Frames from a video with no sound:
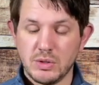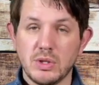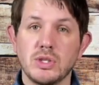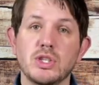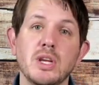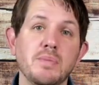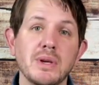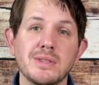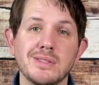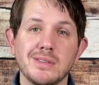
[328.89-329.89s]
the
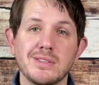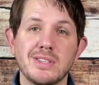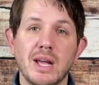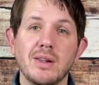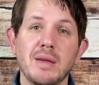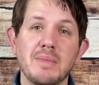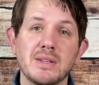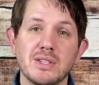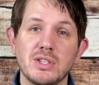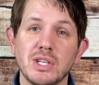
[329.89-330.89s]
cheapest satellite
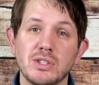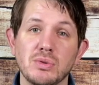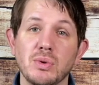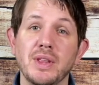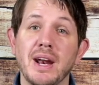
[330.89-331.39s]
messaging tool